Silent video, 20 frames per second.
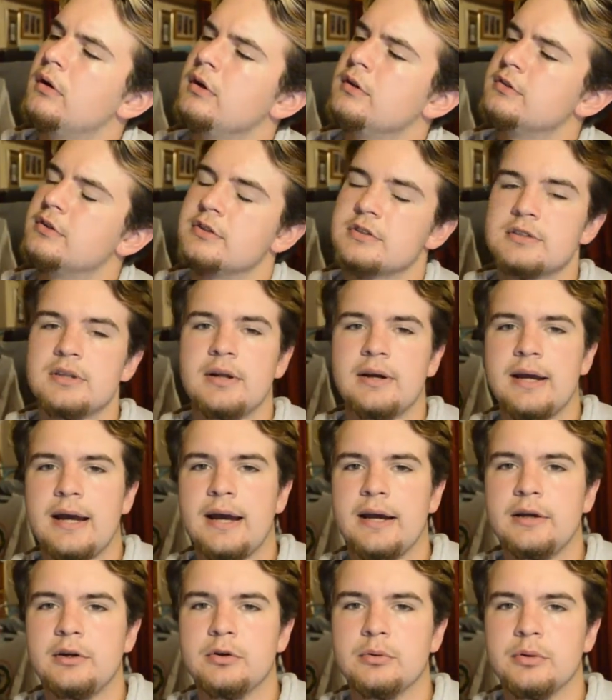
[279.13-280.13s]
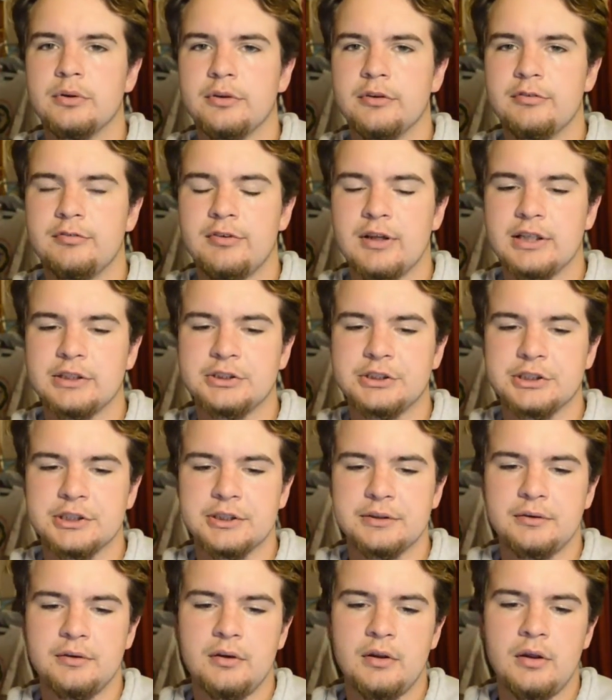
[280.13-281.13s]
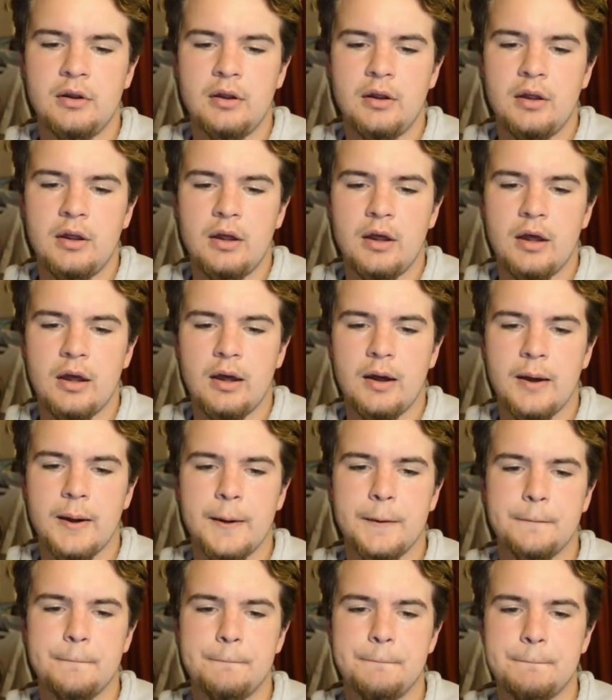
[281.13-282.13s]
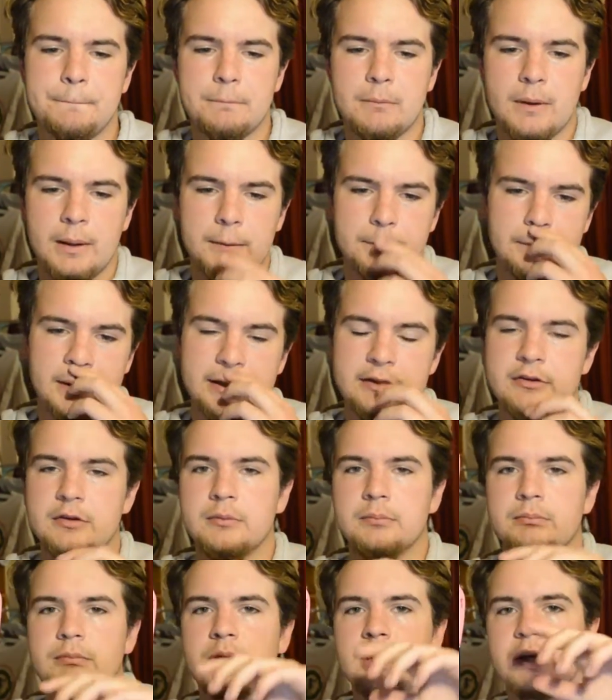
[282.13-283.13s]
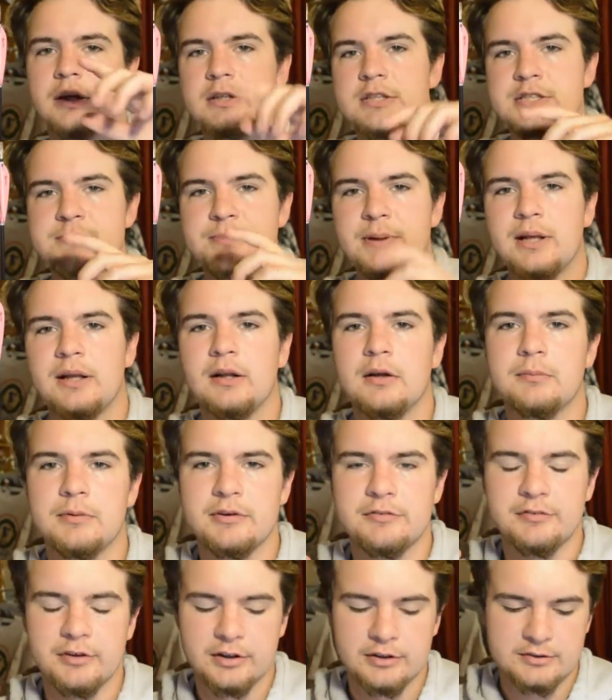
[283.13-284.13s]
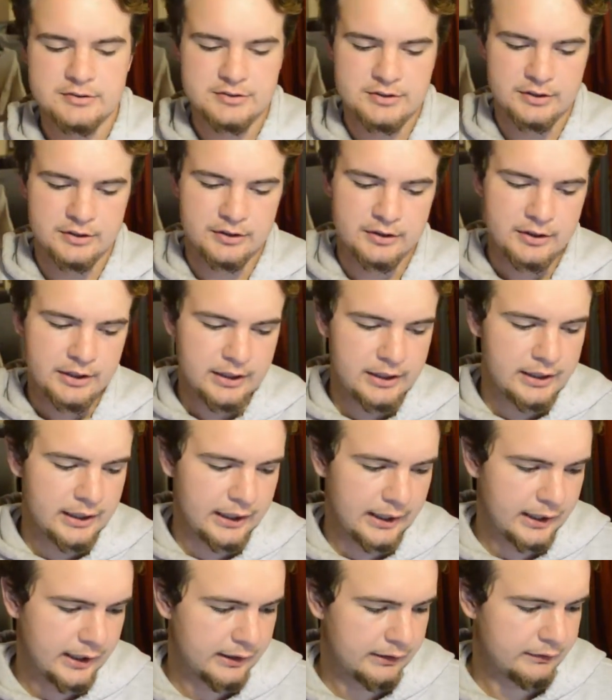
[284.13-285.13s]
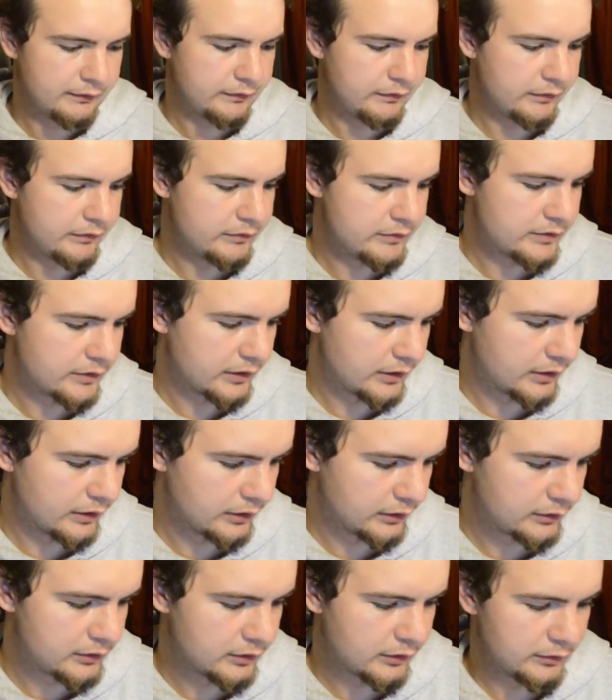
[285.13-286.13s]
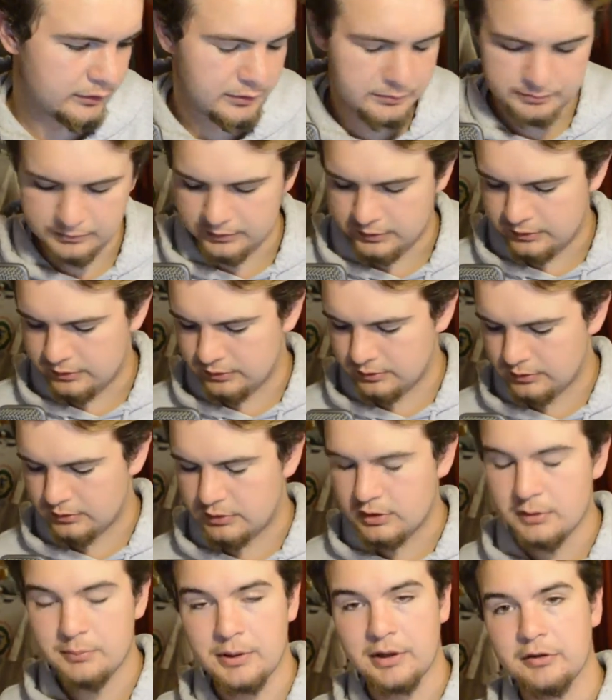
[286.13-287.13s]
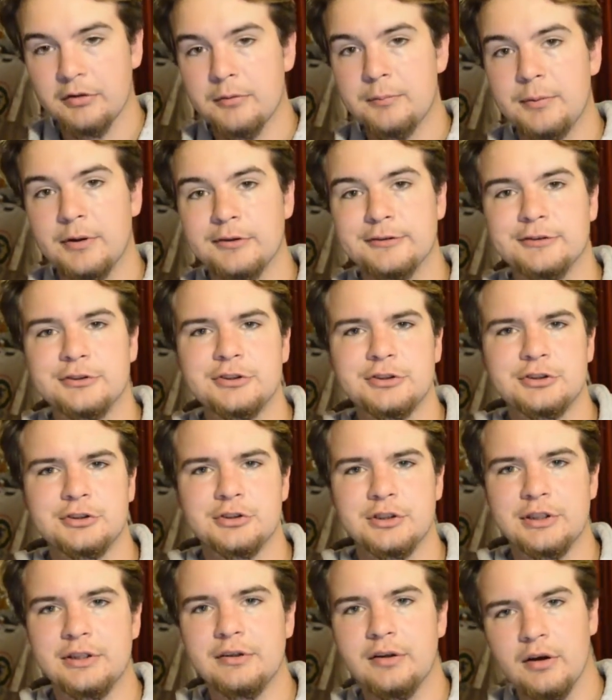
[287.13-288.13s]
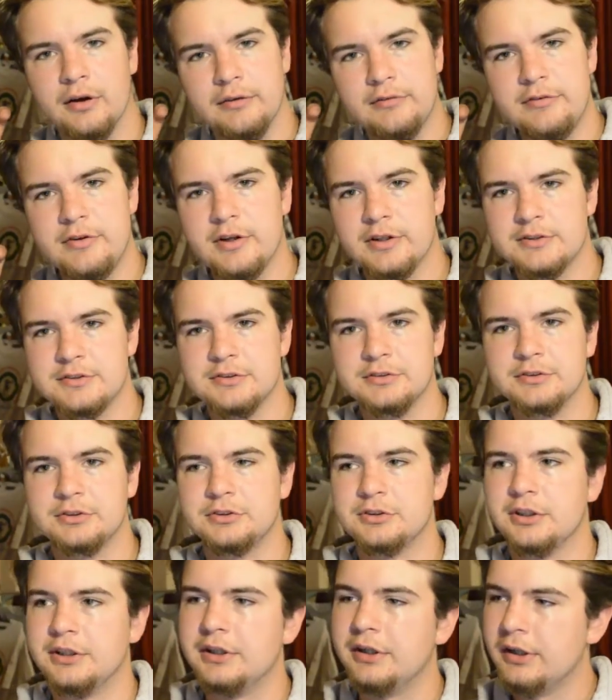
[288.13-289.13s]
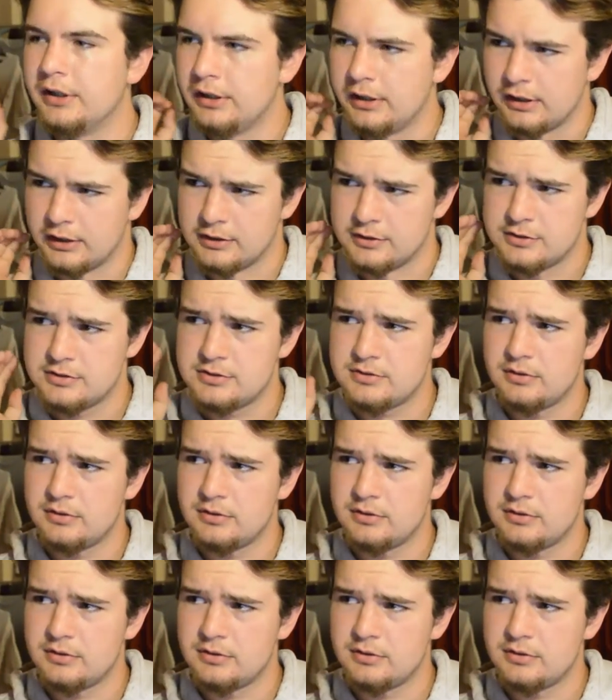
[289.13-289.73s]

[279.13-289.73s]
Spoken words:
So a slight angle on the fletching made them spin a little bit faster, and got them to come out of the bow straight, nice and straight, and